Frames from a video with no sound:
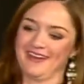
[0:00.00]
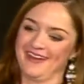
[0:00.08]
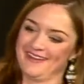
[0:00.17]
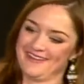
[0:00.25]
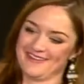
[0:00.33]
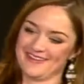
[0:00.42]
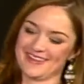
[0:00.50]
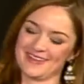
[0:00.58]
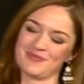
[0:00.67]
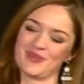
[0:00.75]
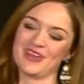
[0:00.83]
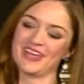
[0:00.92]
I didn't know
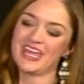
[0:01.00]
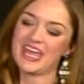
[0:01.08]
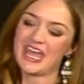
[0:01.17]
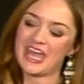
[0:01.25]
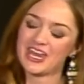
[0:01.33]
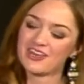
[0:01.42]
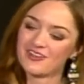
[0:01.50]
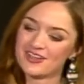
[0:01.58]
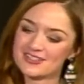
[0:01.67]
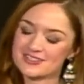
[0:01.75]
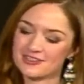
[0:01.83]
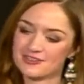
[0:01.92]
anything, but
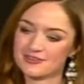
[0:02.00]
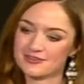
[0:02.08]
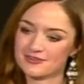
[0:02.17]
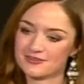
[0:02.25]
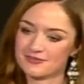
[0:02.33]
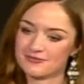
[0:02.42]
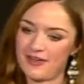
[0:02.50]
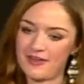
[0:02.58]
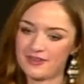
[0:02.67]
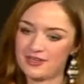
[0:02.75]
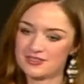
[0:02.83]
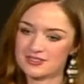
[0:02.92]
anyway, so
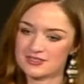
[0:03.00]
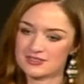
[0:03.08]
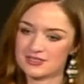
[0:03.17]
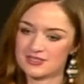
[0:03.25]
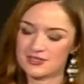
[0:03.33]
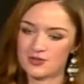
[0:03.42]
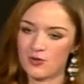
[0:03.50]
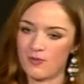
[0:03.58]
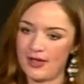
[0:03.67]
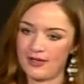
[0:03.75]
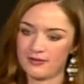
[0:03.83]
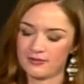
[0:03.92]
finally he just it took a
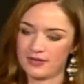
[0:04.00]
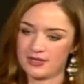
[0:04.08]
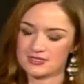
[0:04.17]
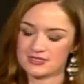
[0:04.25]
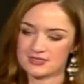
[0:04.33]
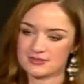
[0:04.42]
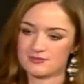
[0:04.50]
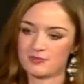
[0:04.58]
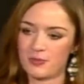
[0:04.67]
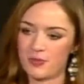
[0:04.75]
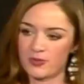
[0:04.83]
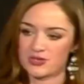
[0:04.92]
while, and I just
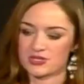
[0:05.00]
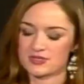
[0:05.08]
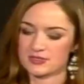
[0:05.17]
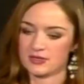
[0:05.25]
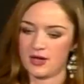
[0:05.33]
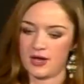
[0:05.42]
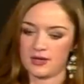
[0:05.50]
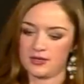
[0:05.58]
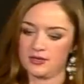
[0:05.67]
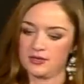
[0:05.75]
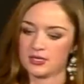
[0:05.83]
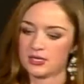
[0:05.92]
put my trust in God
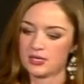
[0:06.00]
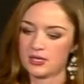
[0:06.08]
and